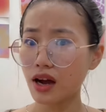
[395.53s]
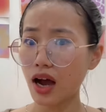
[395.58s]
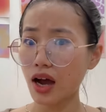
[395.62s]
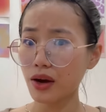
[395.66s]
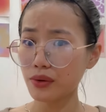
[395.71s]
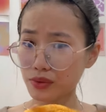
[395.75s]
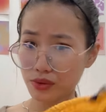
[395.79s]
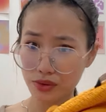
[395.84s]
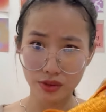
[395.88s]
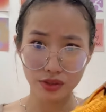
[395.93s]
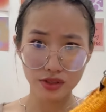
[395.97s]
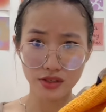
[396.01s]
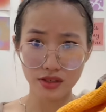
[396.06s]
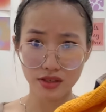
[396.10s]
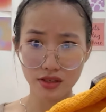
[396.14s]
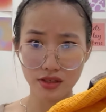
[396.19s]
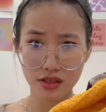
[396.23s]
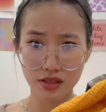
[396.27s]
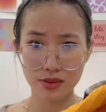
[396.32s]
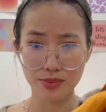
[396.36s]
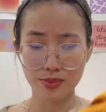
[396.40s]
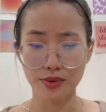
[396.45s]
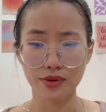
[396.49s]
I'll return
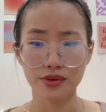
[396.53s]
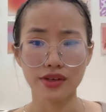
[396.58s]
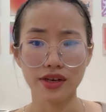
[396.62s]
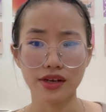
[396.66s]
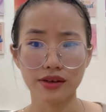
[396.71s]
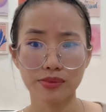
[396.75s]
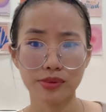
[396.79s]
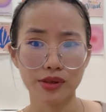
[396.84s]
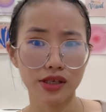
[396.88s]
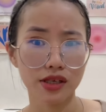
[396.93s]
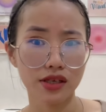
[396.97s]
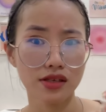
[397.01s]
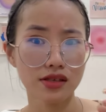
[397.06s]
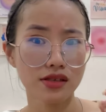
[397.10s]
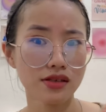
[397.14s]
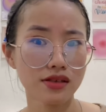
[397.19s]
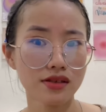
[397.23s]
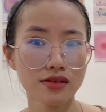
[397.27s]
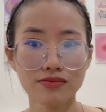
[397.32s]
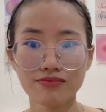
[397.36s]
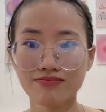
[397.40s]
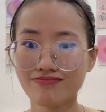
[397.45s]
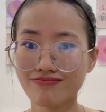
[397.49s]
this product
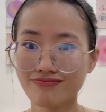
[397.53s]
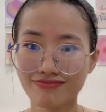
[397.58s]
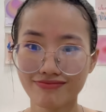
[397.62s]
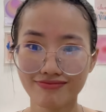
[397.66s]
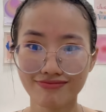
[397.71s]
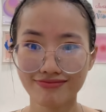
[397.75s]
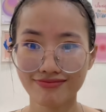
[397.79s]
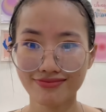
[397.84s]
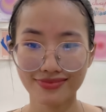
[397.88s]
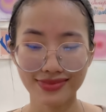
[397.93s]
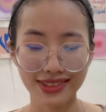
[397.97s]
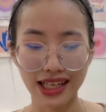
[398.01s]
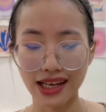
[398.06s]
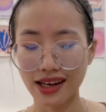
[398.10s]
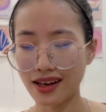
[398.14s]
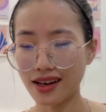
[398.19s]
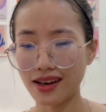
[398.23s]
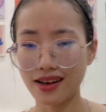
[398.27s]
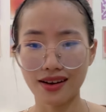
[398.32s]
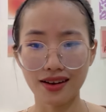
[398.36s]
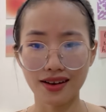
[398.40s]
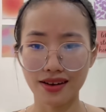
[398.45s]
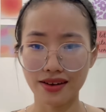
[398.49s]
because
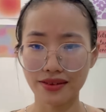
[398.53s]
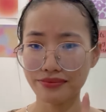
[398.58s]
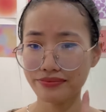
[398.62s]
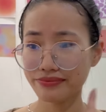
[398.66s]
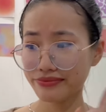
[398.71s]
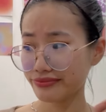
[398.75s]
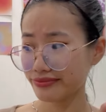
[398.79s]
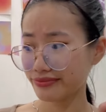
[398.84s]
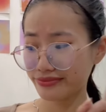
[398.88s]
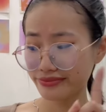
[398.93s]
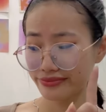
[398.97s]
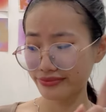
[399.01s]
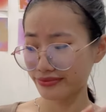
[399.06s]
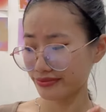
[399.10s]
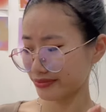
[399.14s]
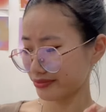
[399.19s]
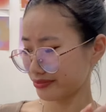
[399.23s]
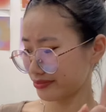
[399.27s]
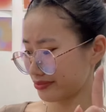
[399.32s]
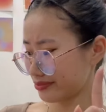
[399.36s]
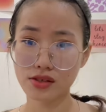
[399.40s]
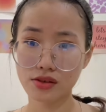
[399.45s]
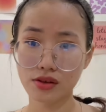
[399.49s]

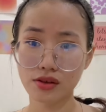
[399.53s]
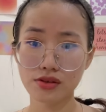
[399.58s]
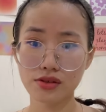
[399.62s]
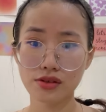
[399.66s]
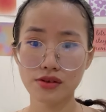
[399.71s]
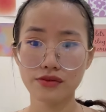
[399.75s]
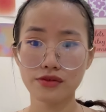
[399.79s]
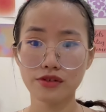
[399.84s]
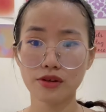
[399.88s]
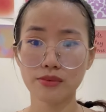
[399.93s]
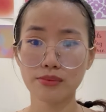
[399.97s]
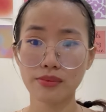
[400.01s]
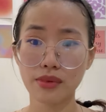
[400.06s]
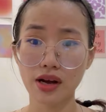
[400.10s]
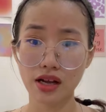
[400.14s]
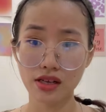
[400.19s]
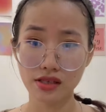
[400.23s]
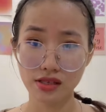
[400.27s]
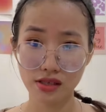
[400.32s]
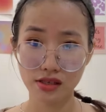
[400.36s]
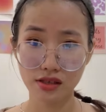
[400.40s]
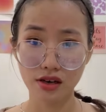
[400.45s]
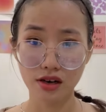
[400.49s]
it's also from
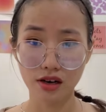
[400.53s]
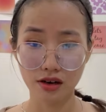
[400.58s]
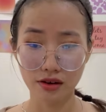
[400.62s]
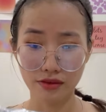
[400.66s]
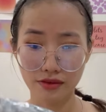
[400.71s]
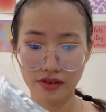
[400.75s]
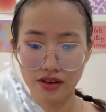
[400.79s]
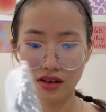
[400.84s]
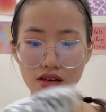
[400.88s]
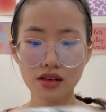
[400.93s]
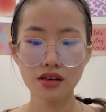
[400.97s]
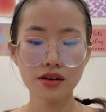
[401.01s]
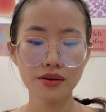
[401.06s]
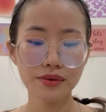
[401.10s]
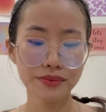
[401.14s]
Myntra and Harbour.